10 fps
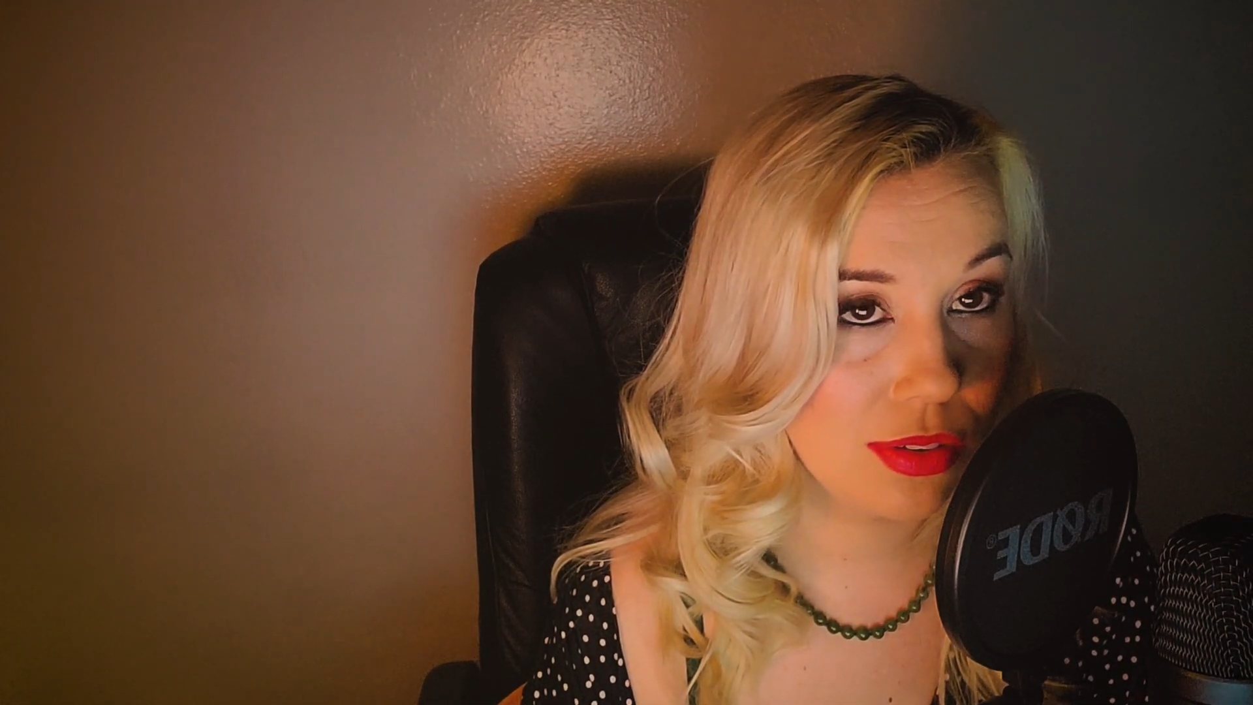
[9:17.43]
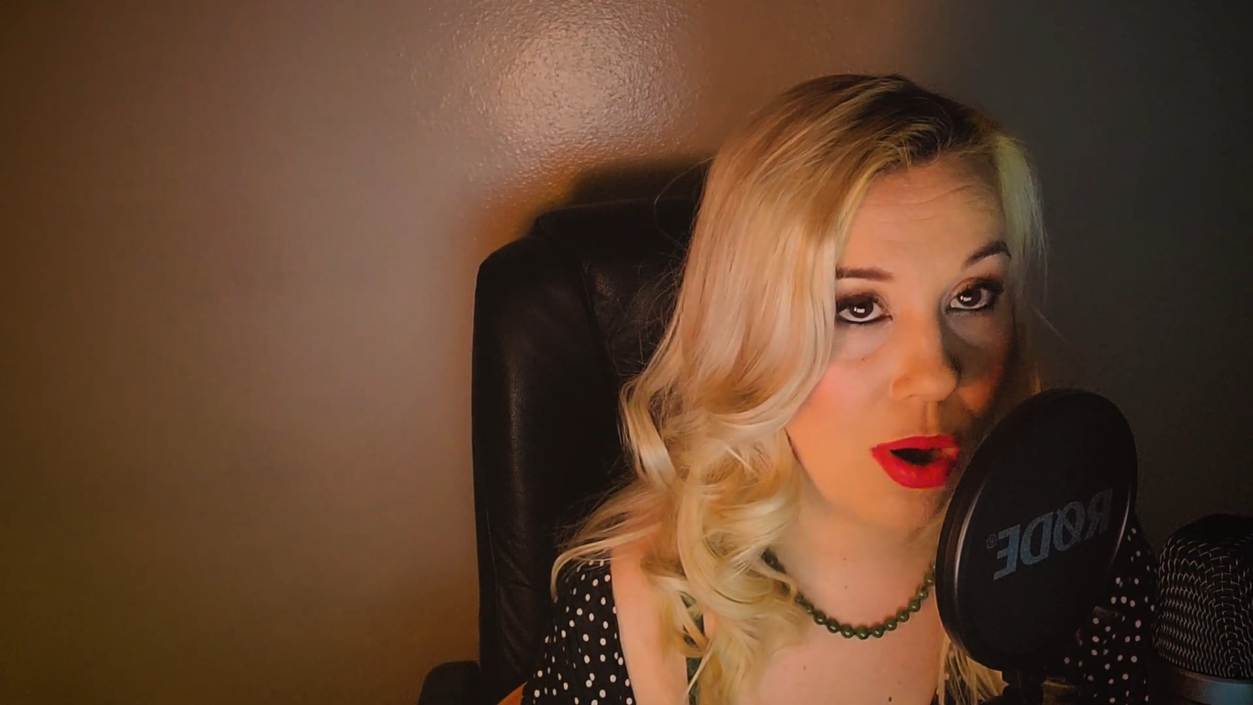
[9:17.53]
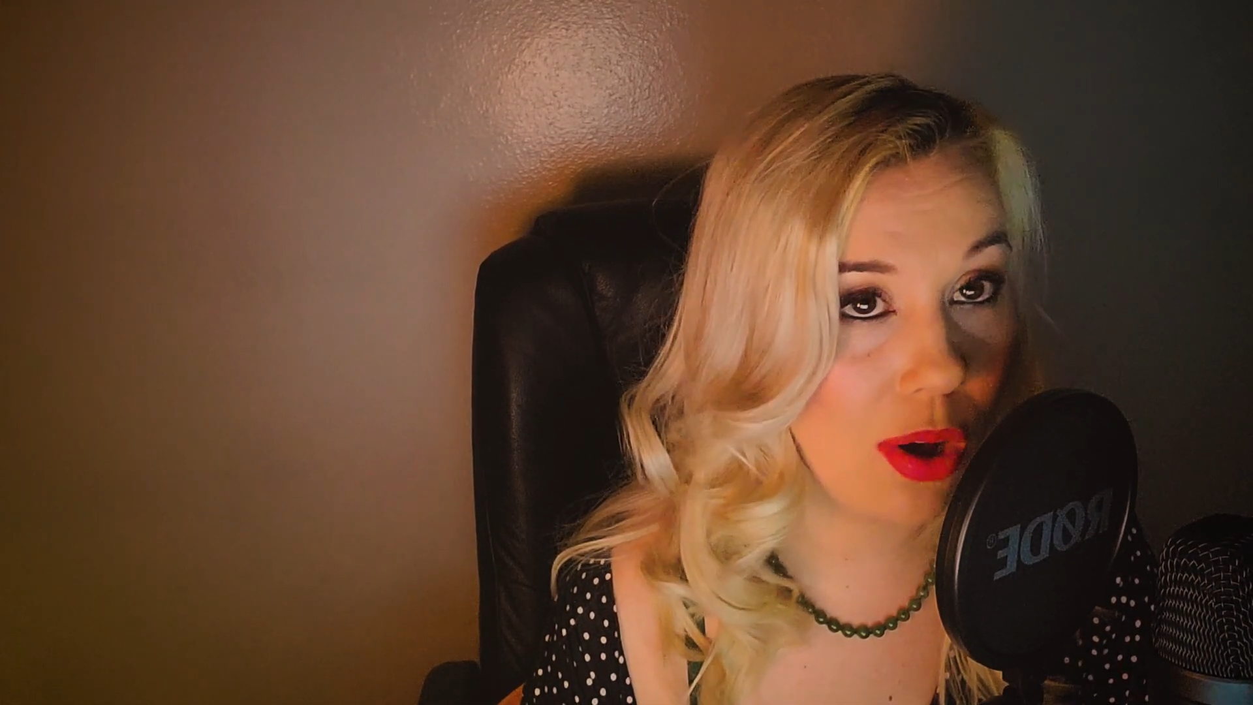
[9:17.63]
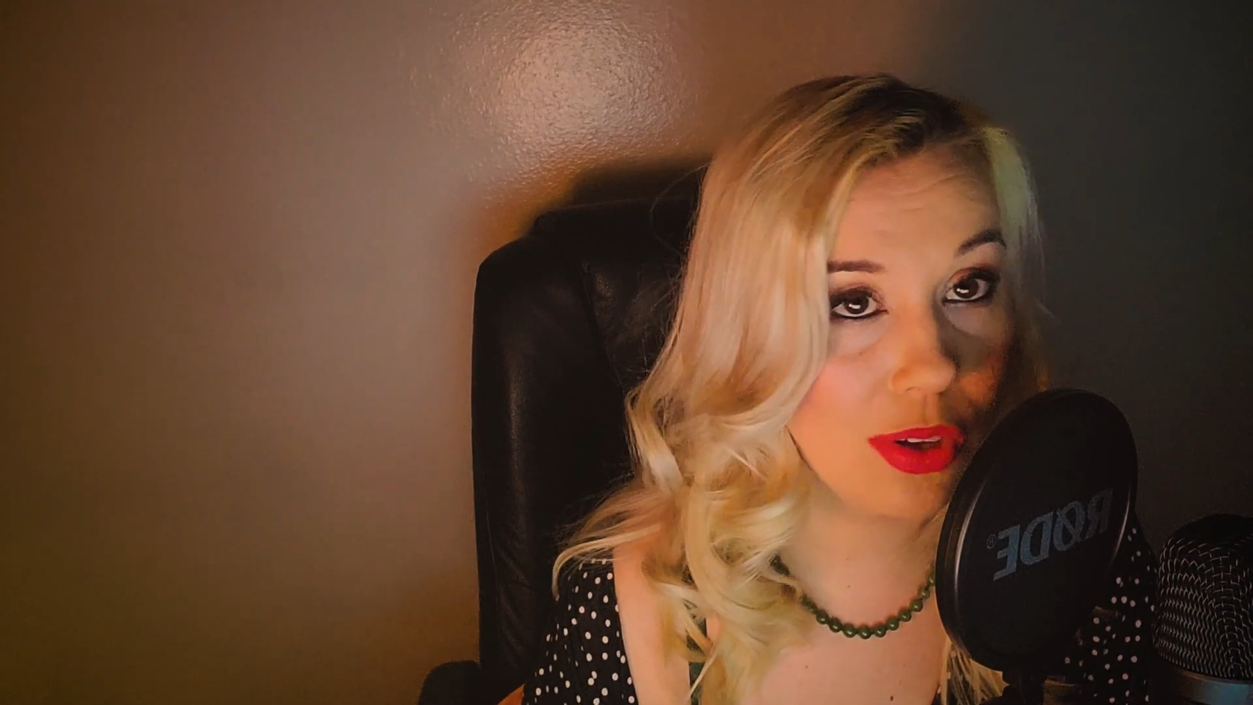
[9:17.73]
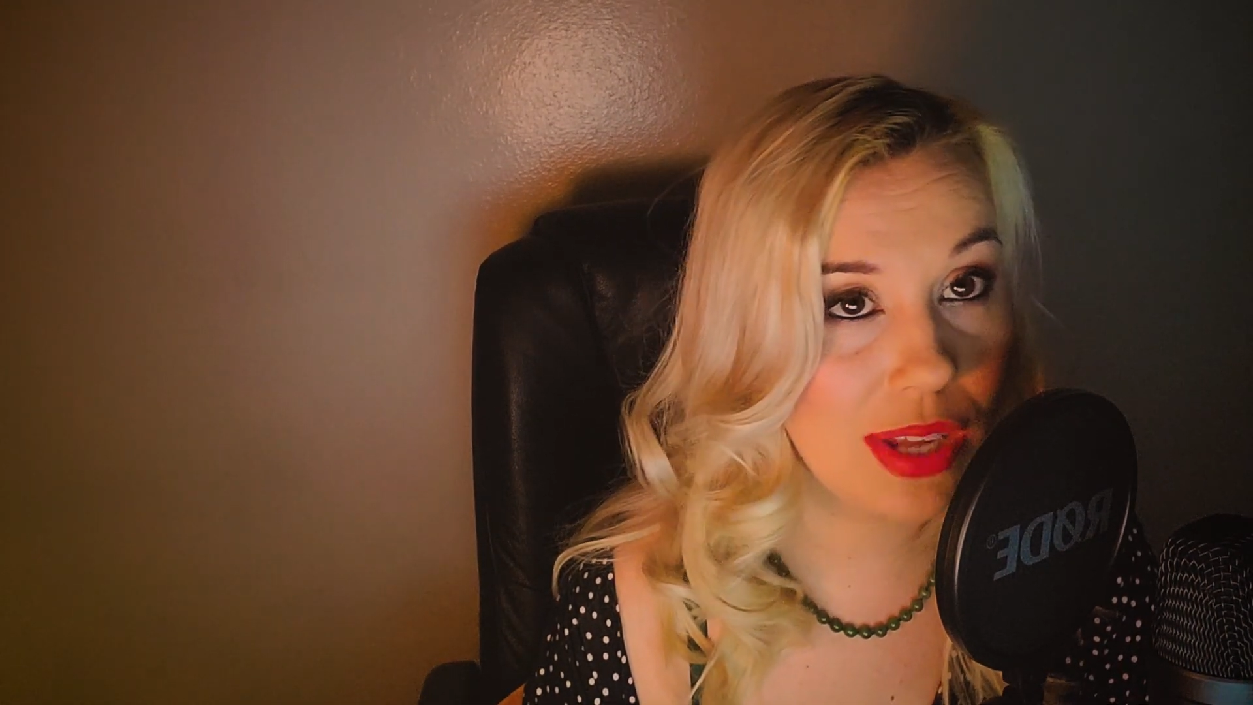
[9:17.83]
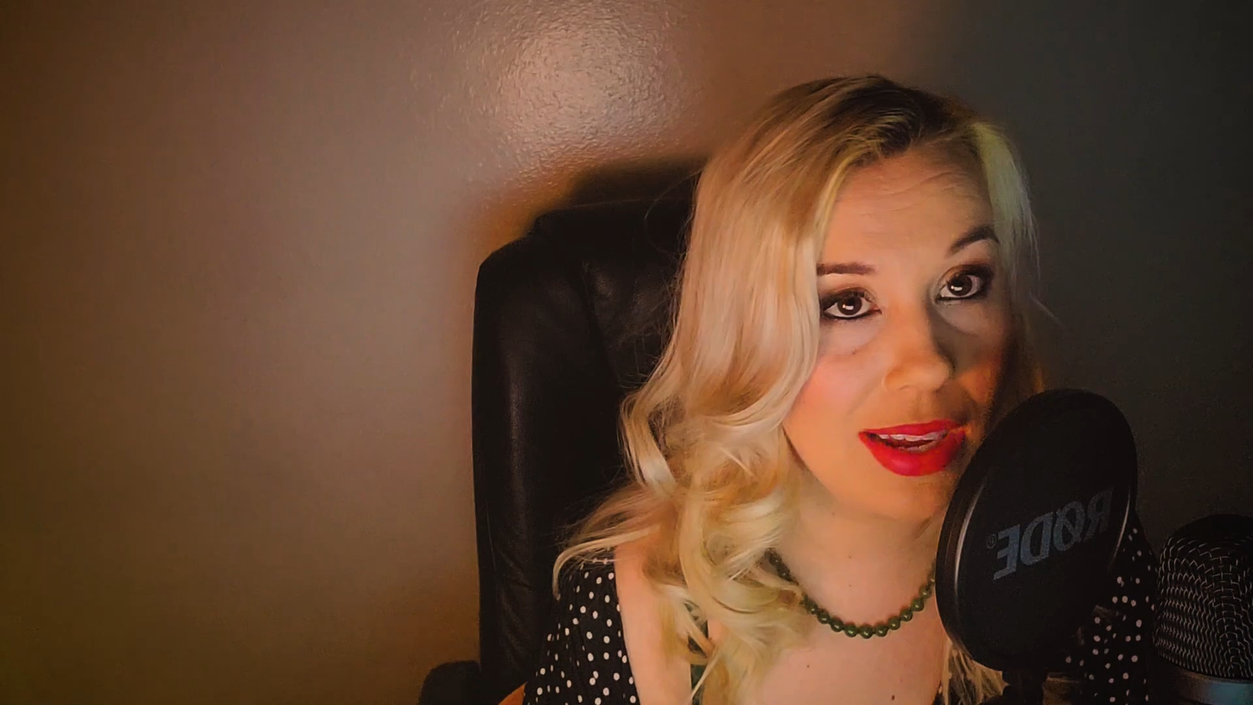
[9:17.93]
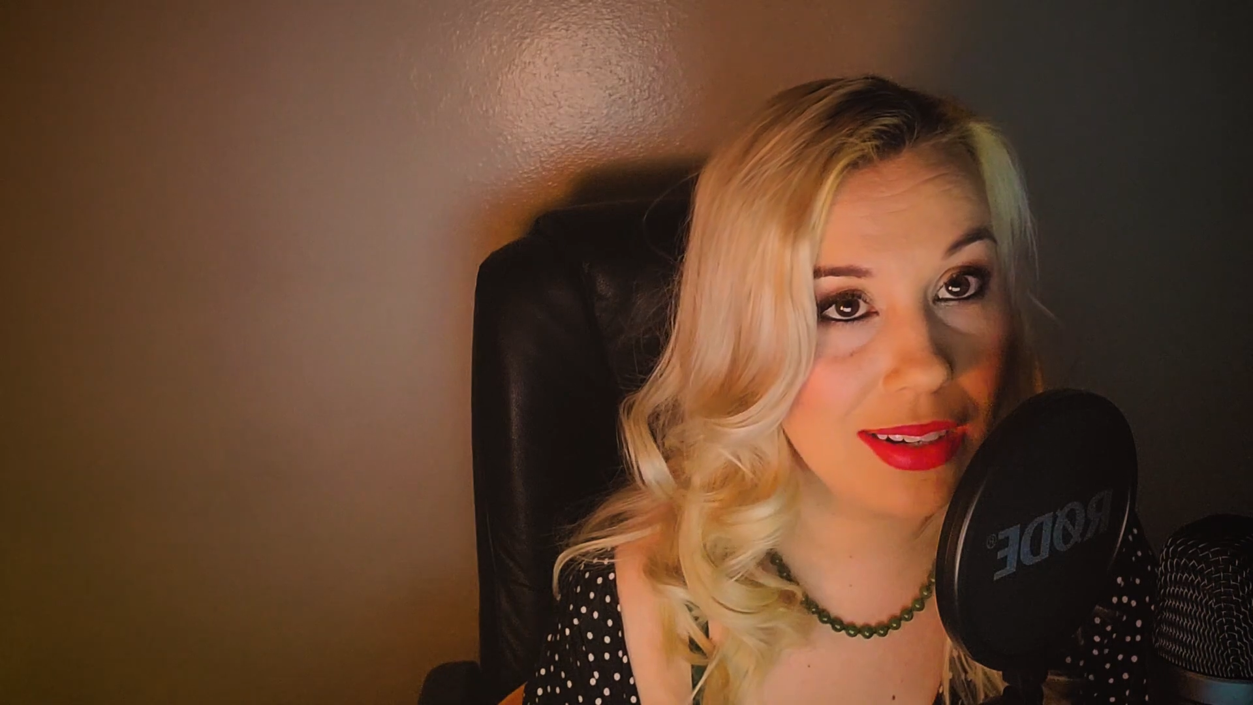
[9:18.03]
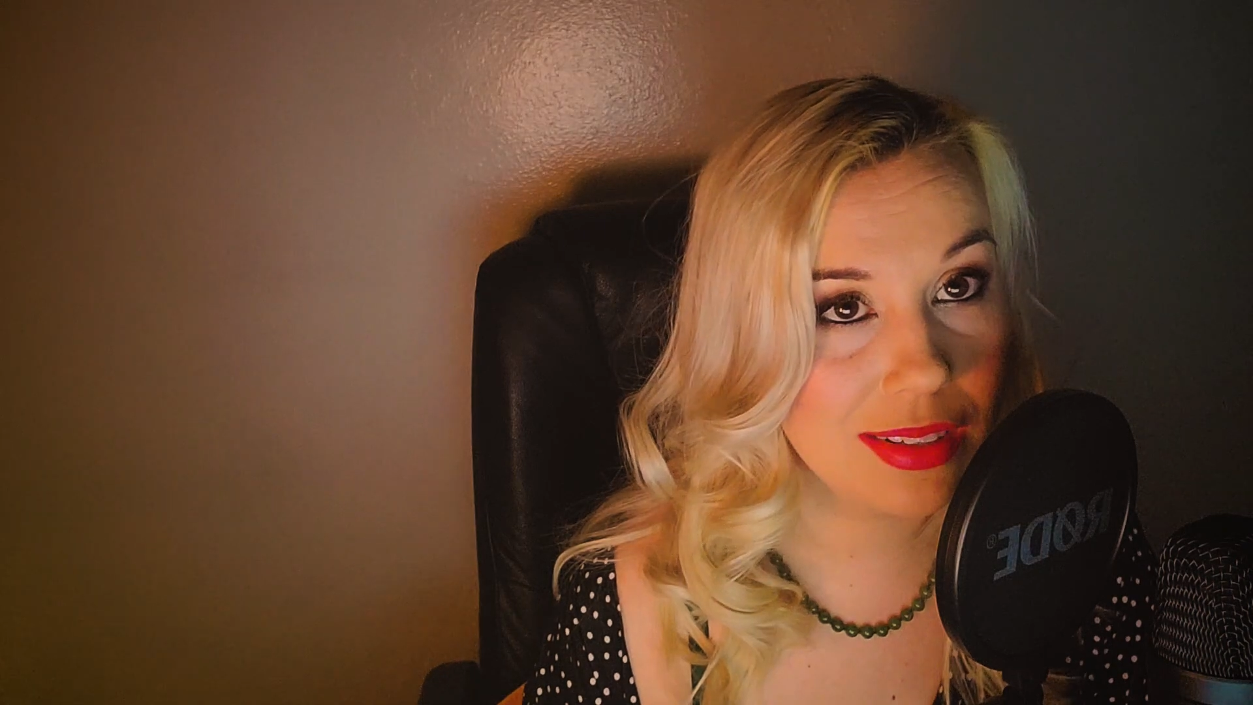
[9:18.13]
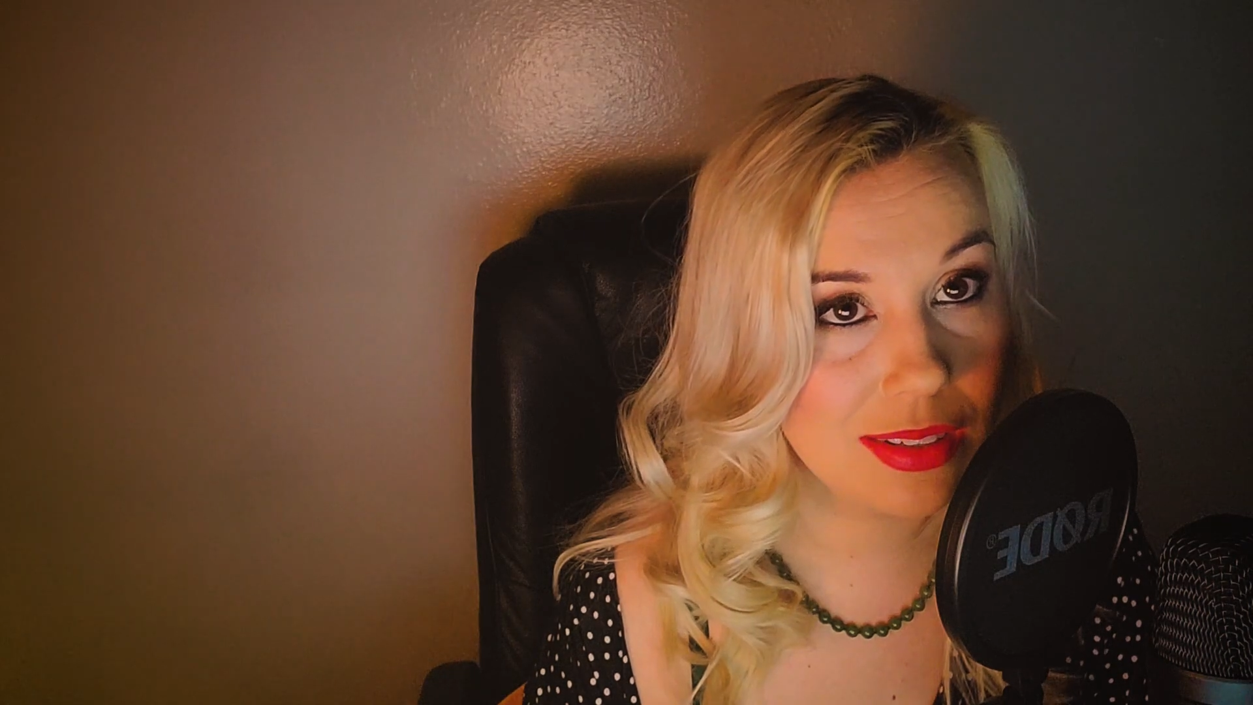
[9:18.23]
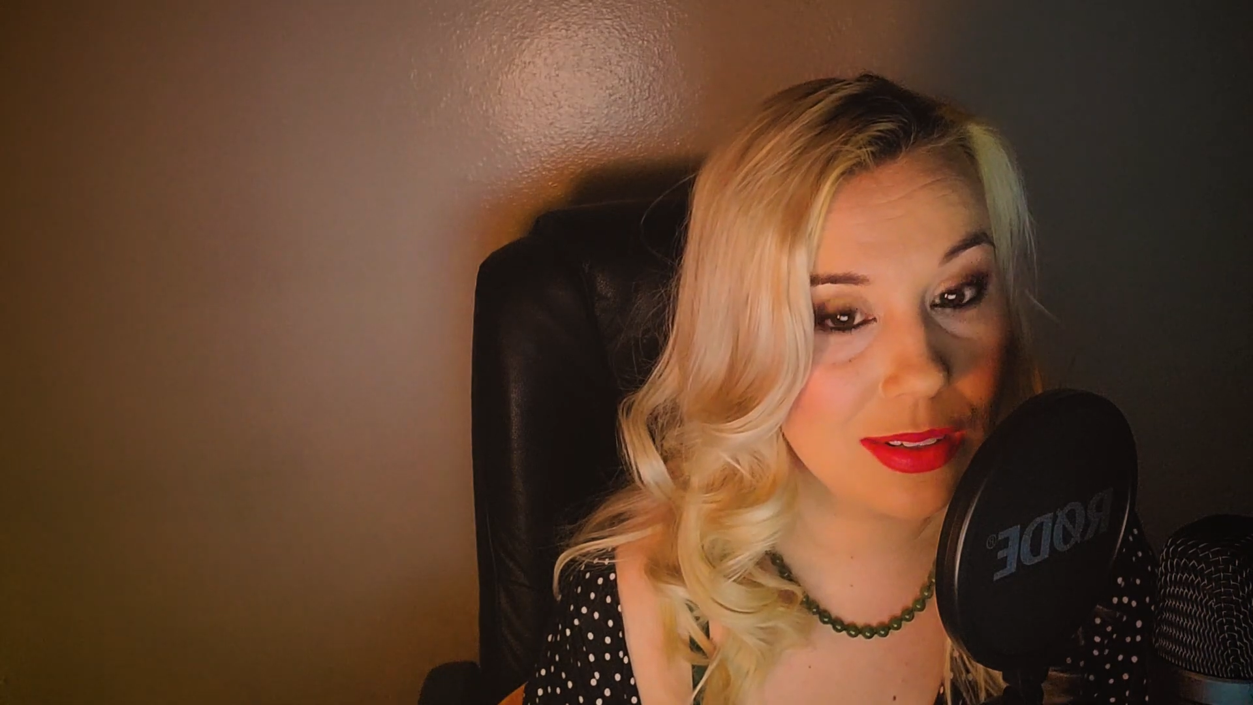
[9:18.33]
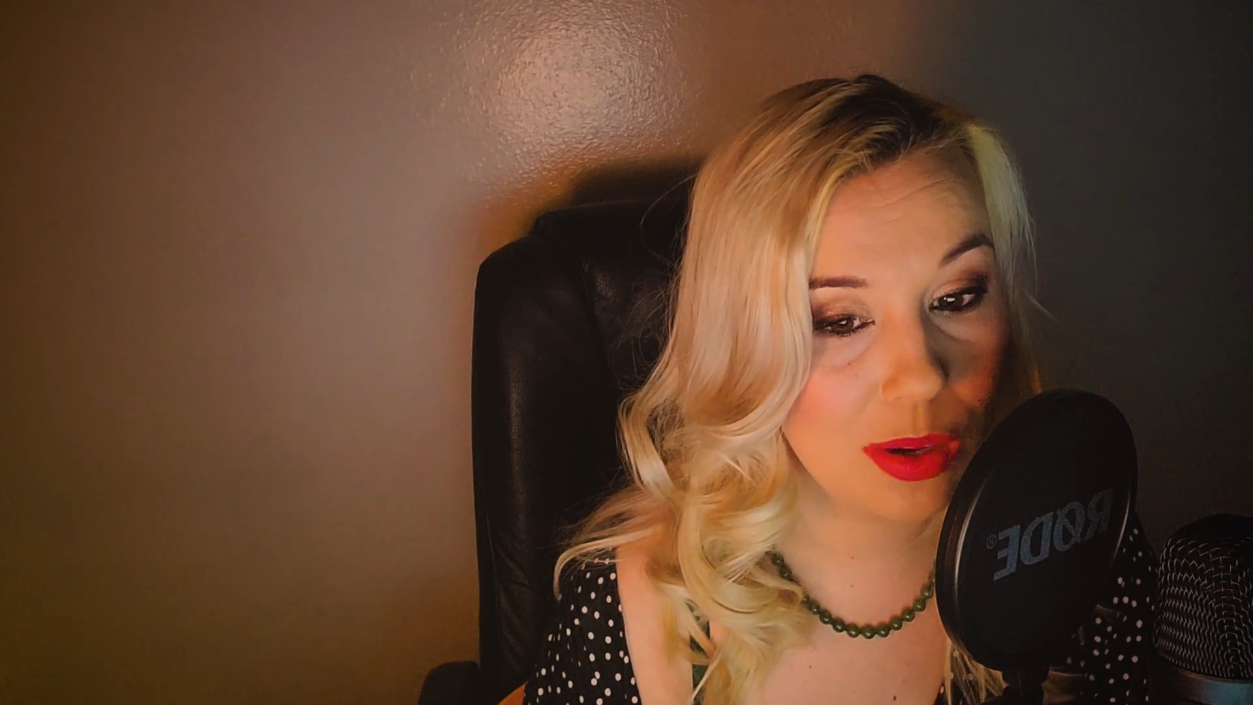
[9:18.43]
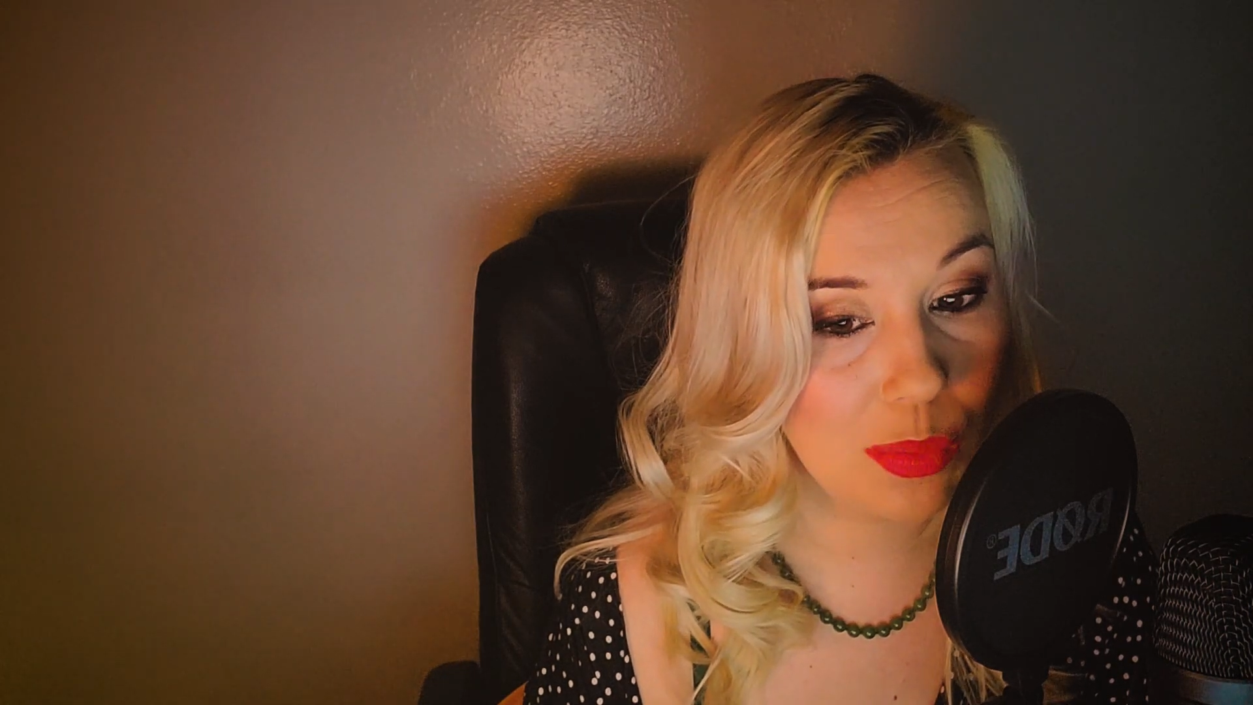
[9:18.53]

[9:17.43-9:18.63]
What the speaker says: all night